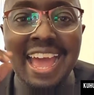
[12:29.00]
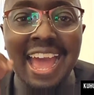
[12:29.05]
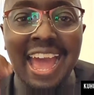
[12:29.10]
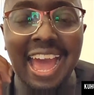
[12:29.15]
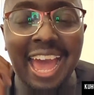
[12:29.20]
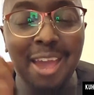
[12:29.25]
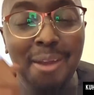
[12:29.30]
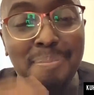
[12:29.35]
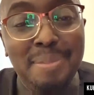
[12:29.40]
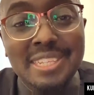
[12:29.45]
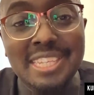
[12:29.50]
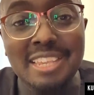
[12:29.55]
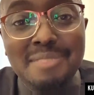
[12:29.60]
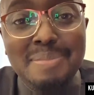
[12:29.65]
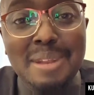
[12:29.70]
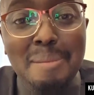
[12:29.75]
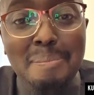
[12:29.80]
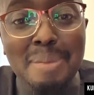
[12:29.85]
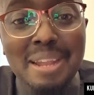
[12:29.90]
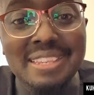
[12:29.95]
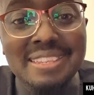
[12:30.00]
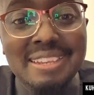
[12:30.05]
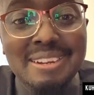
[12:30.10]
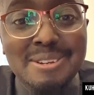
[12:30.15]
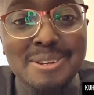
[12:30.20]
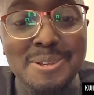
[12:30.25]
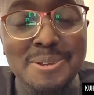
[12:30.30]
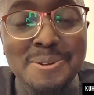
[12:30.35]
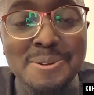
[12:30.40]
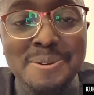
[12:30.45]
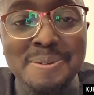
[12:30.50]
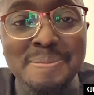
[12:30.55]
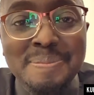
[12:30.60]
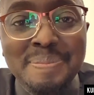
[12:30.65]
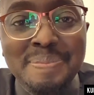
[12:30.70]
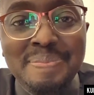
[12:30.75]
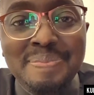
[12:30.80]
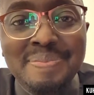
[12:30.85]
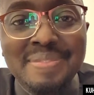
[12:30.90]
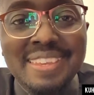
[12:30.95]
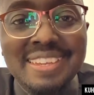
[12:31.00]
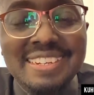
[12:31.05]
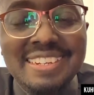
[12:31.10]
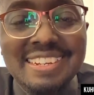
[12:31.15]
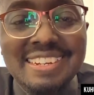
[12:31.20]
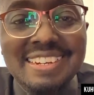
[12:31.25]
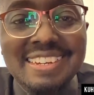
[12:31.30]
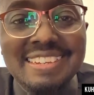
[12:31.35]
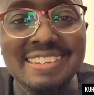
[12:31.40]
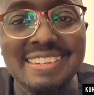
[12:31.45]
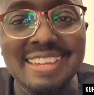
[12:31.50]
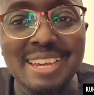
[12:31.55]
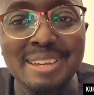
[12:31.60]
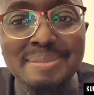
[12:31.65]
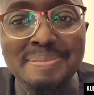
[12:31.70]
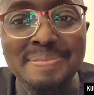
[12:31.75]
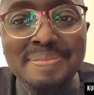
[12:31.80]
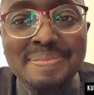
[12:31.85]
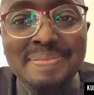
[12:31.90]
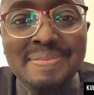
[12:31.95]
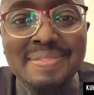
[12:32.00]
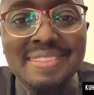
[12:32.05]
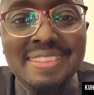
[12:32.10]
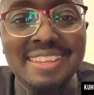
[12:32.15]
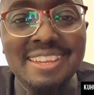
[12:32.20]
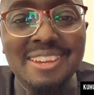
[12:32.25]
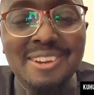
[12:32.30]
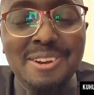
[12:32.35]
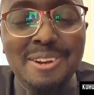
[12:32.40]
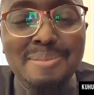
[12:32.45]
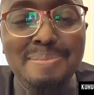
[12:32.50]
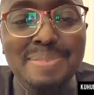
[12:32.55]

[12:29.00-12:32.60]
I hope this has been a blessing to you. Till next time, God